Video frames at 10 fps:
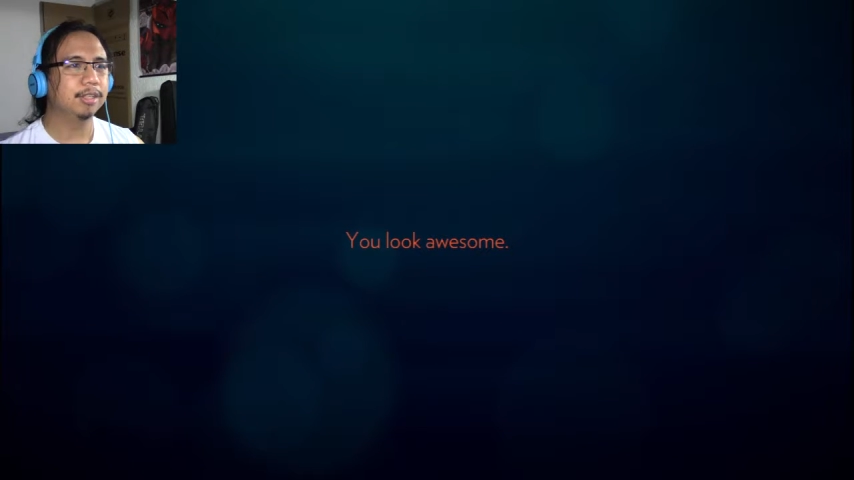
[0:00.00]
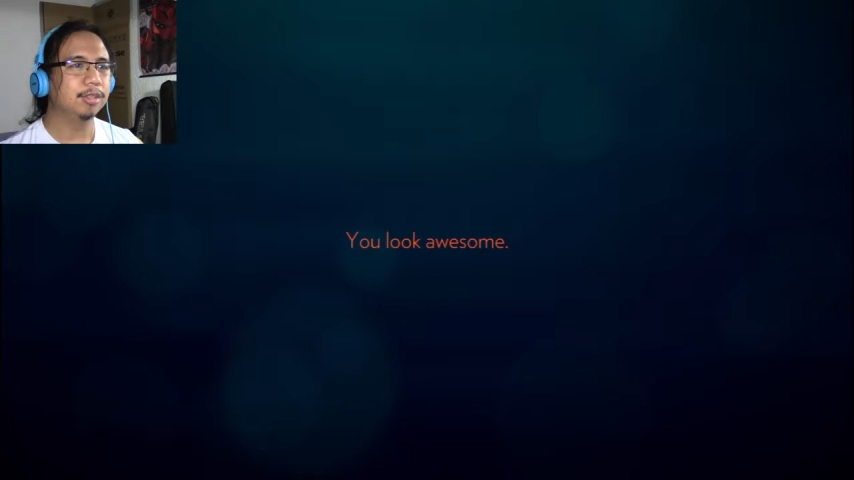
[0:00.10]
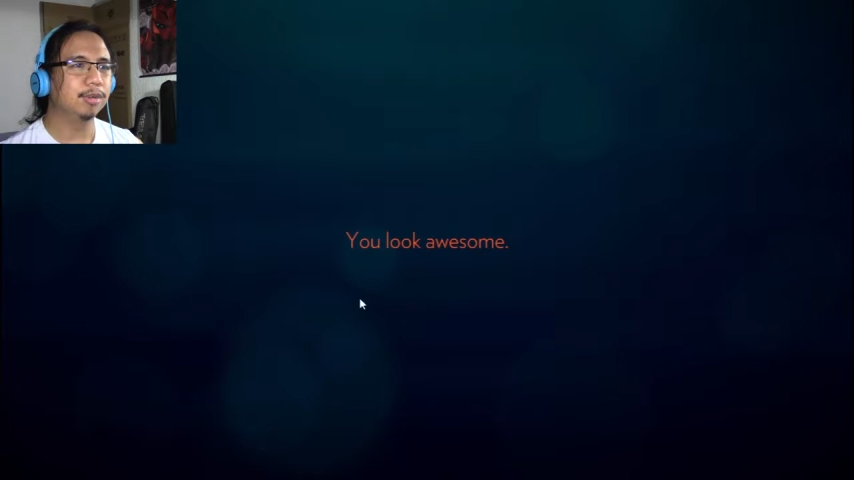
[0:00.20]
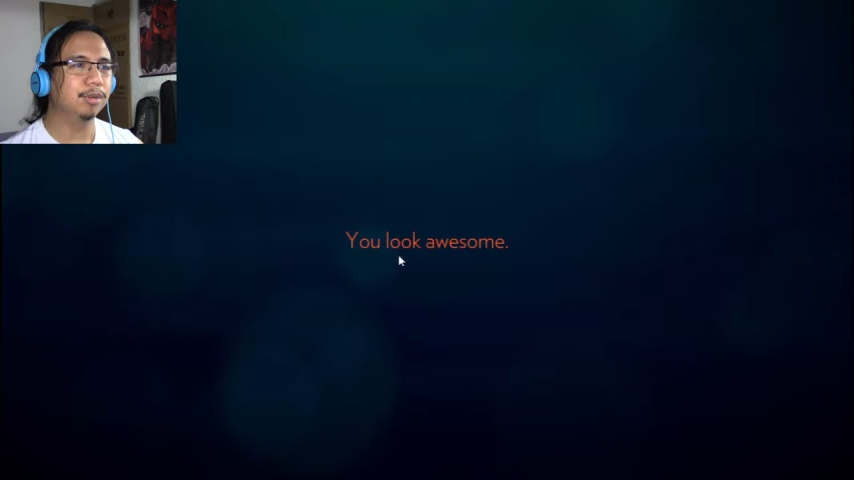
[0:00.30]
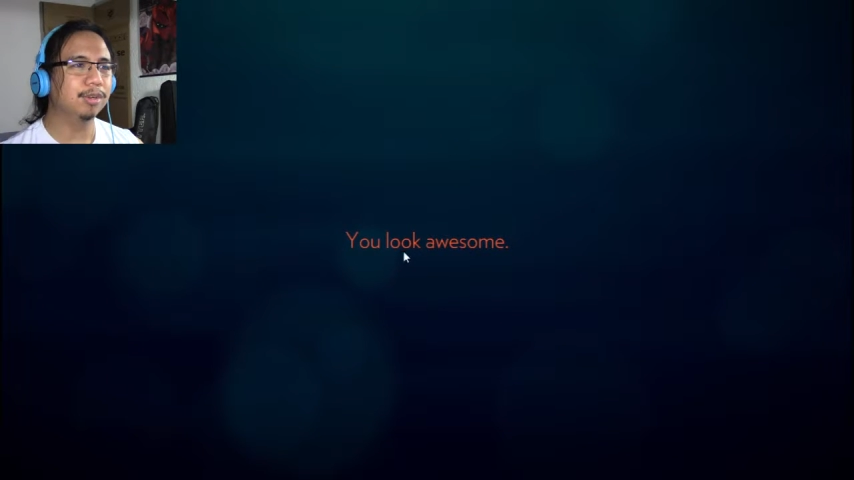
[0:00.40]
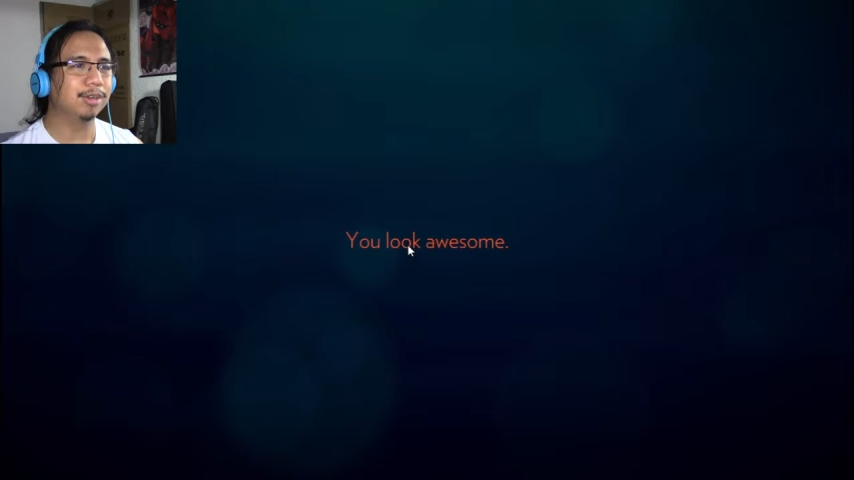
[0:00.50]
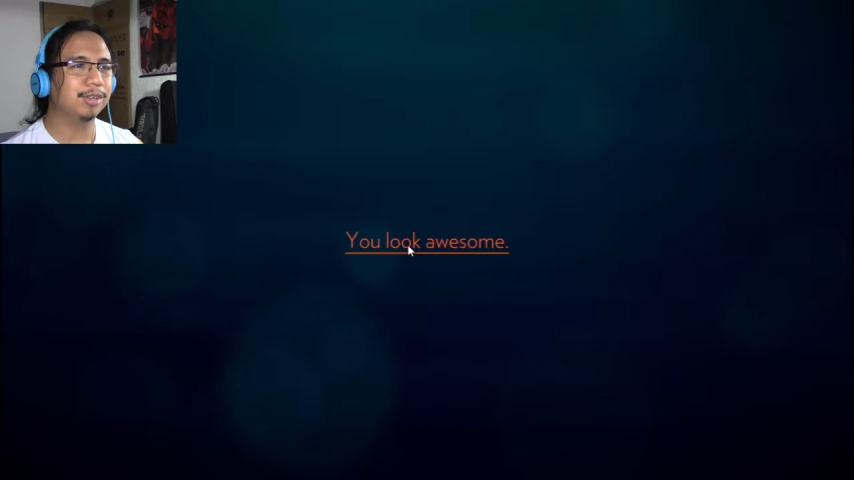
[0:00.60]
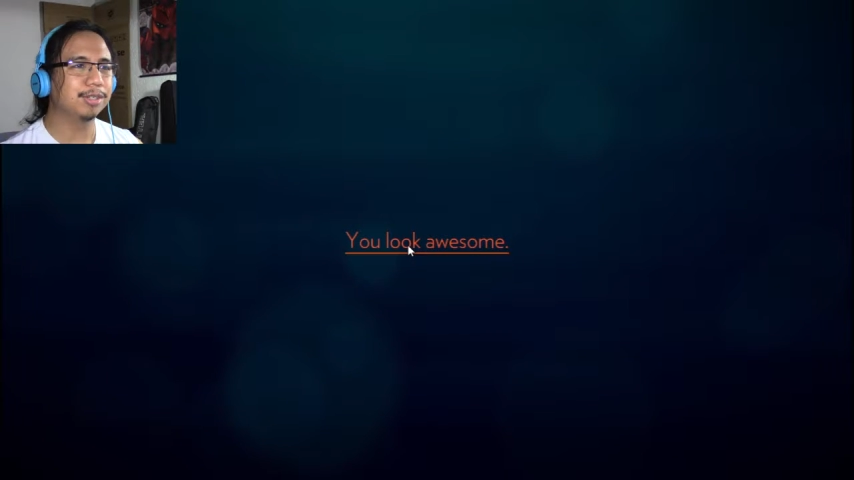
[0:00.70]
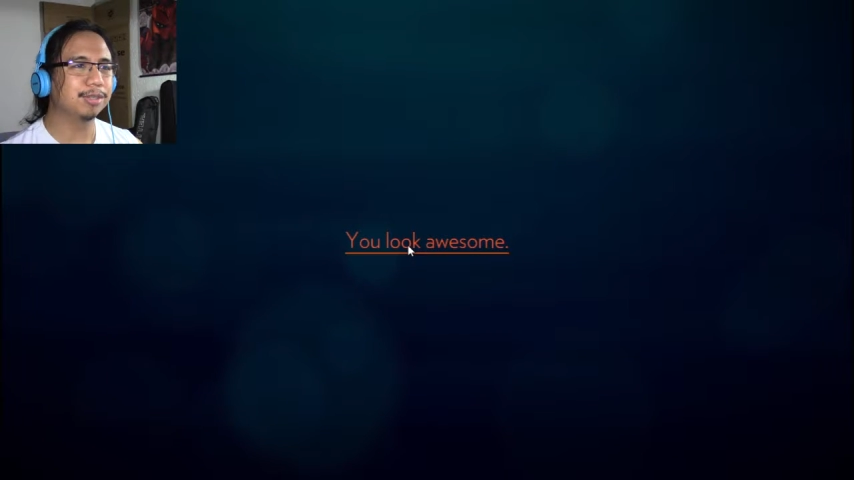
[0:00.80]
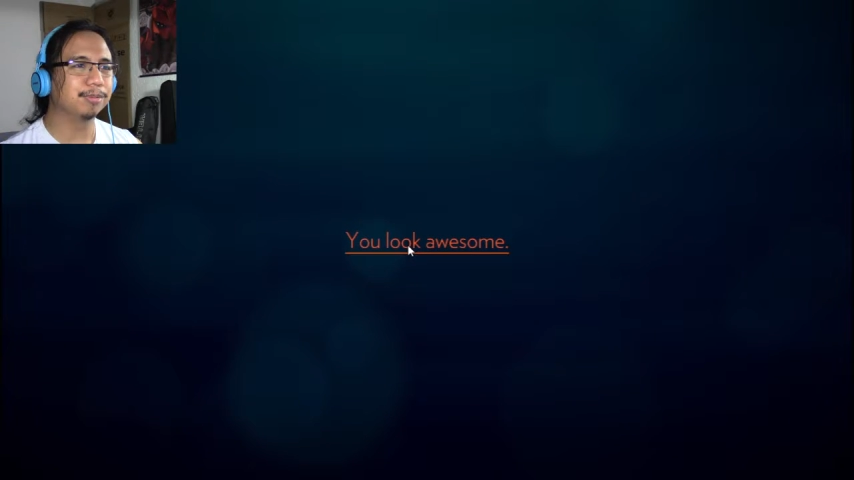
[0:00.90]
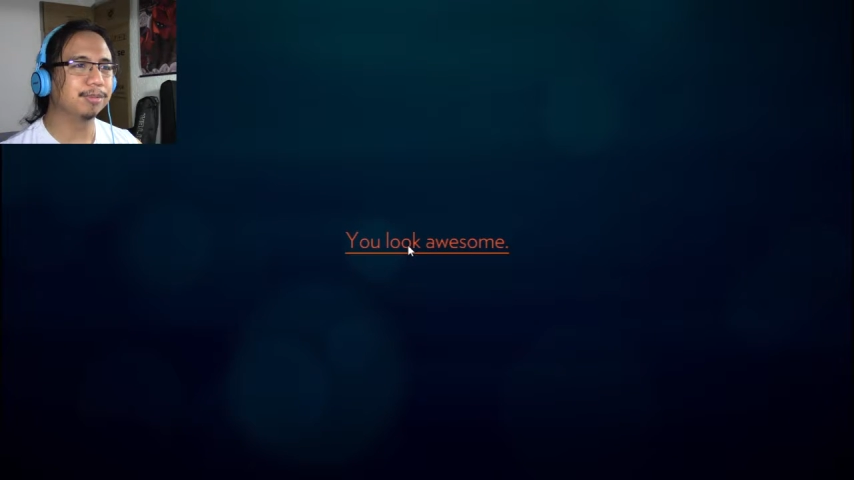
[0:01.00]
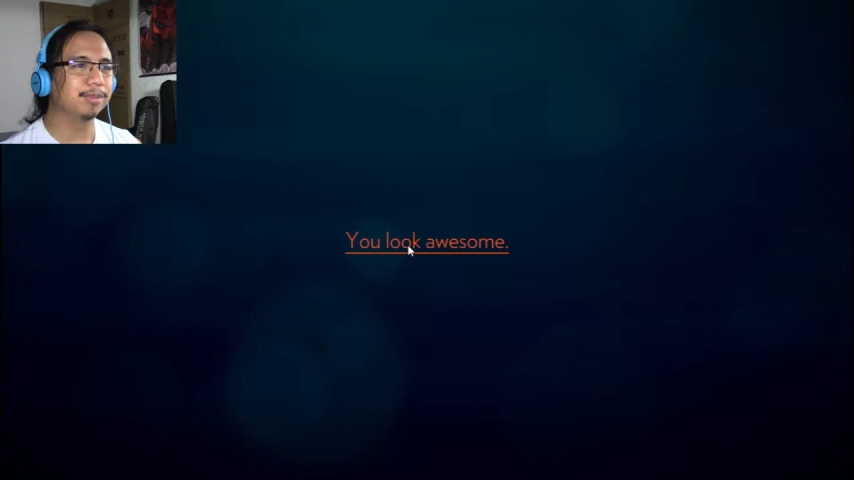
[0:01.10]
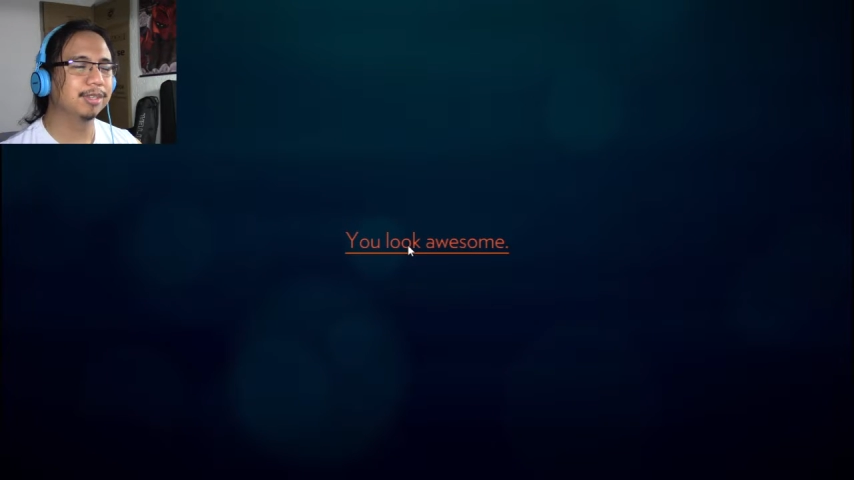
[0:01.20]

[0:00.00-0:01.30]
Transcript: You look awesome.